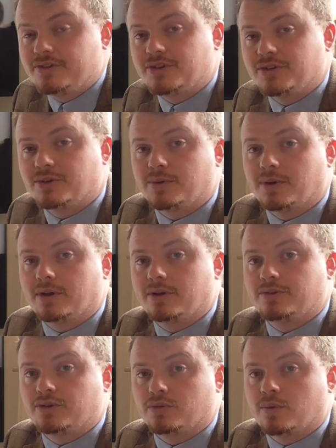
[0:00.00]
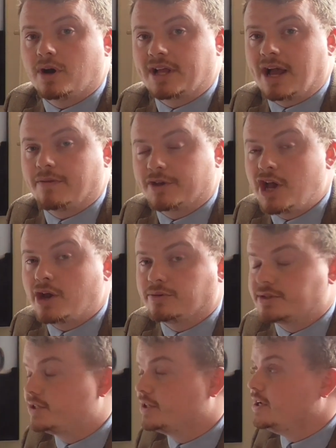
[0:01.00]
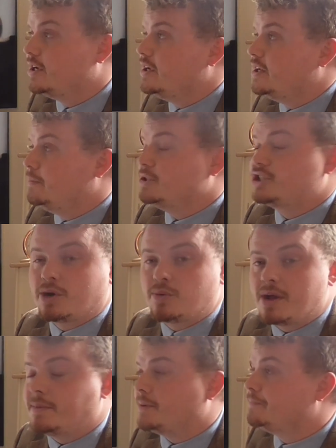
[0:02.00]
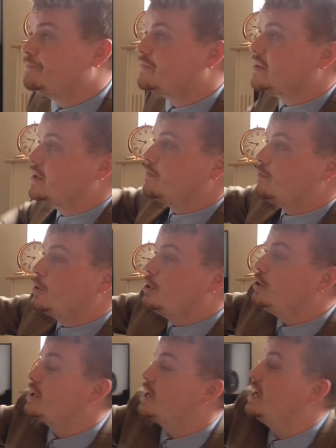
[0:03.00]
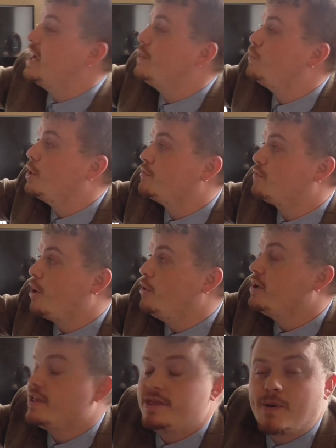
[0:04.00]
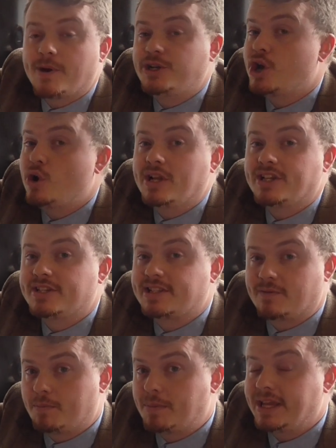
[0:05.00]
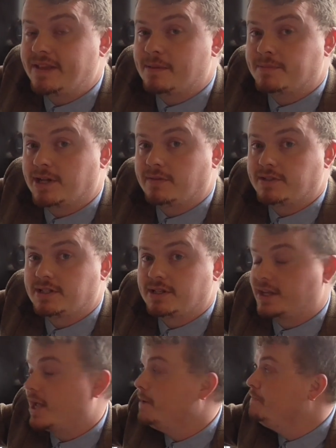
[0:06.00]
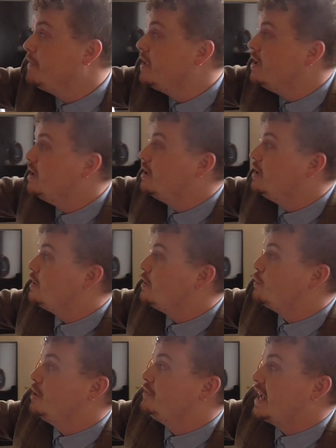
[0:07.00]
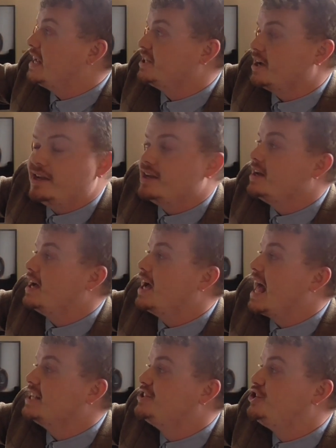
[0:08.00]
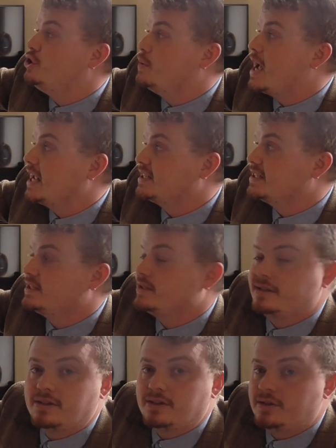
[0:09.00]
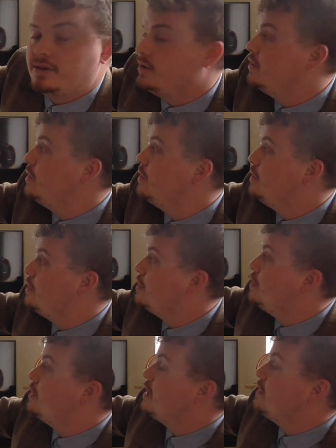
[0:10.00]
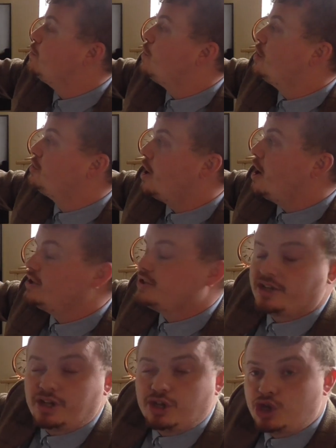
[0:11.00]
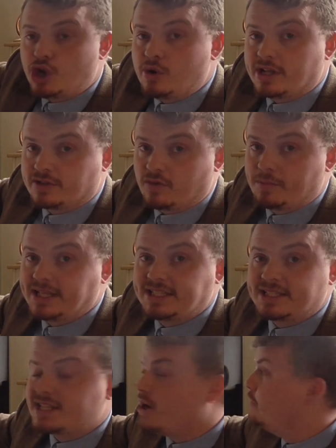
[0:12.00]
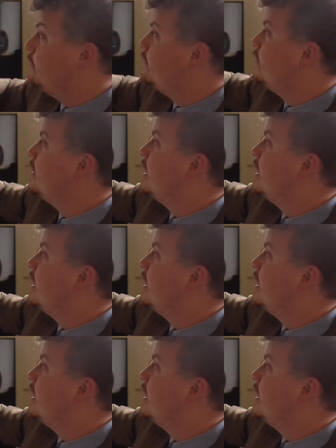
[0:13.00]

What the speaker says: to work out the codes. Let me show you what I mean. If we look at the word road, there are no letters that repeat themselves. Okay? The word data has 2 A's. In the word dart, no letter repeats itself,